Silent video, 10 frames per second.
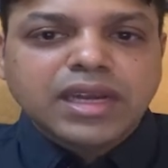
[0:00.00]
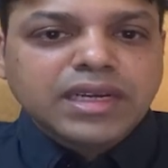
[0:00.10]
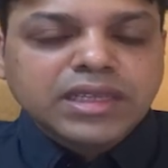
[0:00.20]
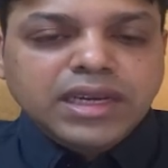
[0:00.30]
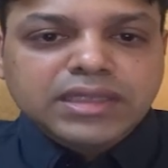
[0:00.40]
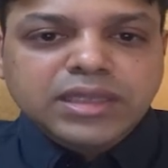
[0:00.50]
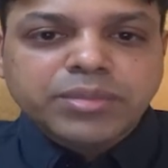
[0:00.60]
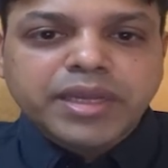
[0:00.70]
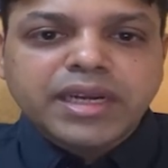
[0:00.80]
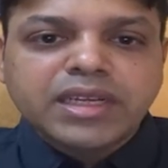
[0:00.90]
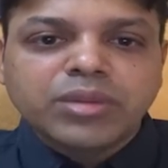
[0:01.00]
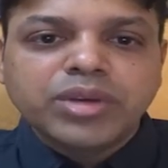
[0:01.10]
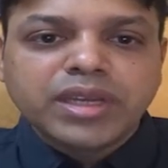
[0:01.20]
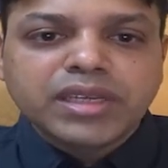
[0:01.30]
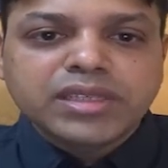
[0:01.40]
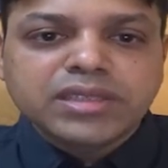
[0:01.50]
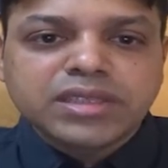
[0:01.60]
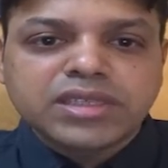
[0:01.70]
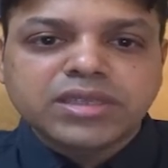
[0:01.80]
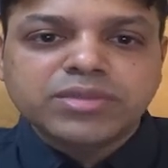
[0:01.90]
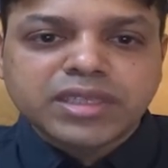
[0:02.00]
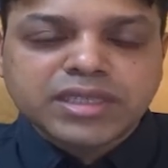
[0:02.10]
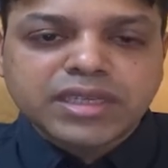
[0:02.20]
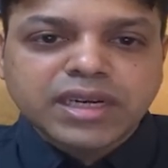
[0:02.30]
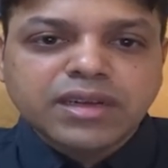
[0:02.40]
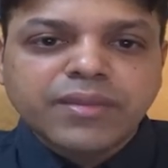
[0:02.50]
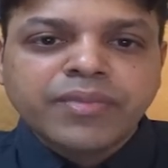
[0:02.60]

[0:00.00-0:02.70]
and the other parent communication systems, etc.